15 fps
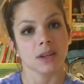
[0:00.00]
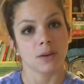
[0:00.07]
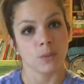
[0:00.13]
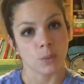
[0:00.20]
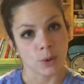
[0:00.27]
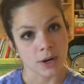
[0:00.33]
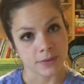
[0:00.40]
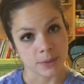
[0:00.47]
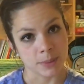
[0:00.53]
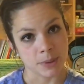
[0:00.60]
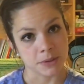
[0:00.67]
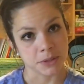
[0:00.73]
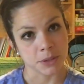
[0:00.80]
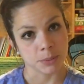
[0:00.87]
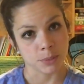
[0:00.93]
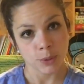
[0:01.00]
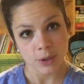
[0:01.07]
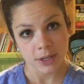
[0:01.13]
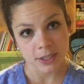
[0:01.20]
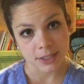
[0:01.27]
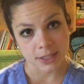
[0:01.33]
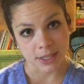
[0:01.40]
one of the most
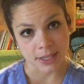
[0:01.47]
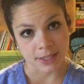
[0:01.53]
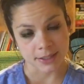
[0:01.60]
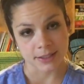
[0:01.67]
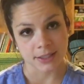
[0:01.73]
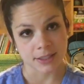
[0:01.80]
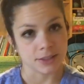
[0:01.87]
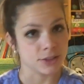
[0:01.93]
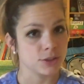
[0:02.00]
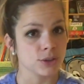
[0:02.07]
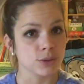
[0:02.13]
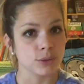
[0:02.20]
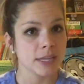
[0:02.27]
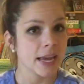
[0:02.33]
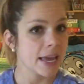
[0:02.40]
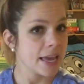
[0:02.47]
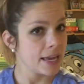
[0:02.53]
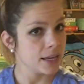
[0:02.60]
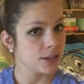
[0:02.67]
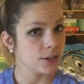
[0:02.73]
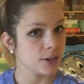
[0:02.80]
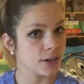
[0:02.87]
important things is to
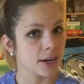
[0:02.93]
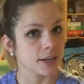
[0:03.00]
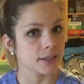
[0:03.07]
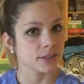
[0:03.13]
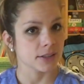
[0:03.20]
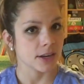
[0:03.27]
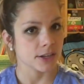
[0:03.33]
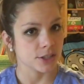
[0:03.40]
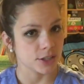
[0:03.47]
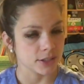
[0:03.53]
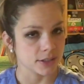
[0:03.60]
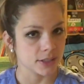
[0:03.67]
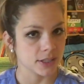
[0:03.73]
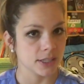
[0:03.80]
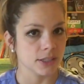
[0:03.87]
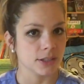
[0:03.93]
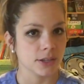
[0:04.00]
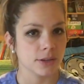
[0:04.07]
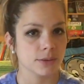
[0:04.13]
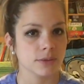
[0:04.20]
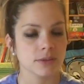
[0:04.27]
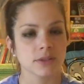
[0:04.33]
take your exogenous
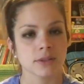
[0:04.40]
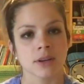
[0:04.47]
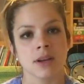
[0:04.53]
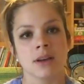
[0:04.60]
ketones.